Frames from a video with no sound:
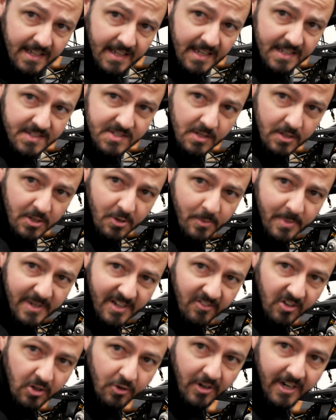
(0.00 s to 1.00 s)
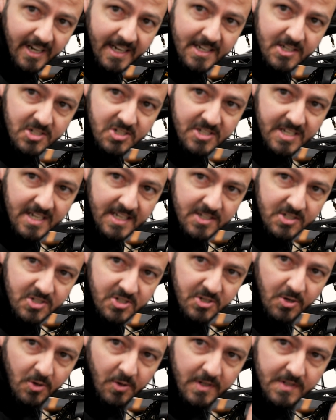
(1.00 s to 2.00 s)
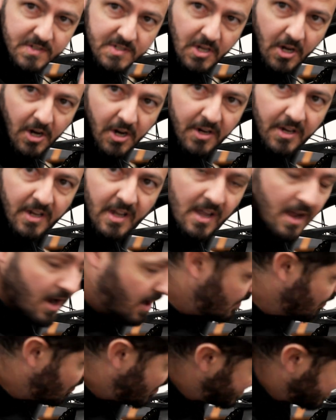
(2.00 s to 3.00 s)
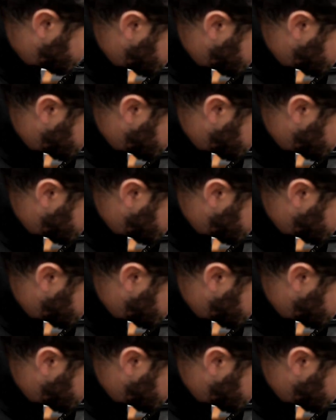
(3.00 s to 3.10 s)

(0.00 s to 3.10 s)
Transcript: has a little bit of greenish tinge to it. So when